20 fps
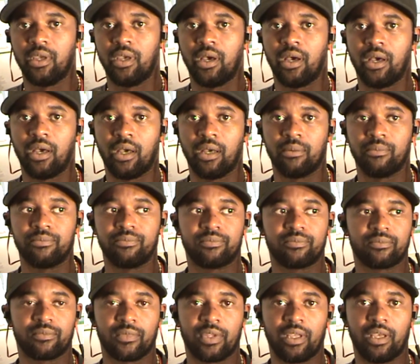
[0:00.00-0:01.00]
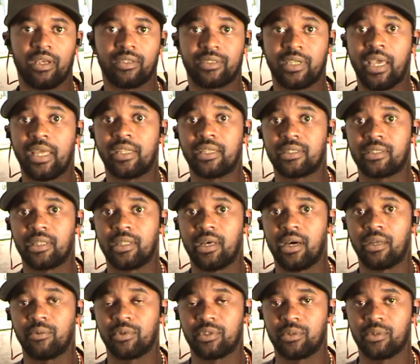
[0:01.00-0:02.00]
a tanning
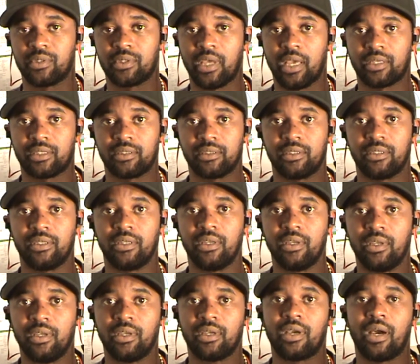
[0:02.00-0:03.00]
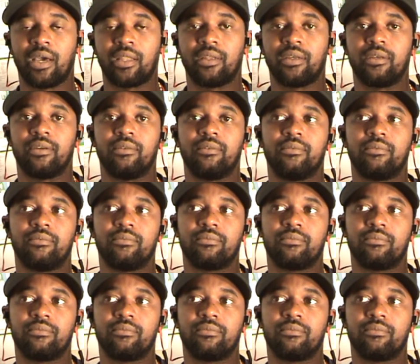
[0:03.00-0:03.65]
salon, which was actually kind of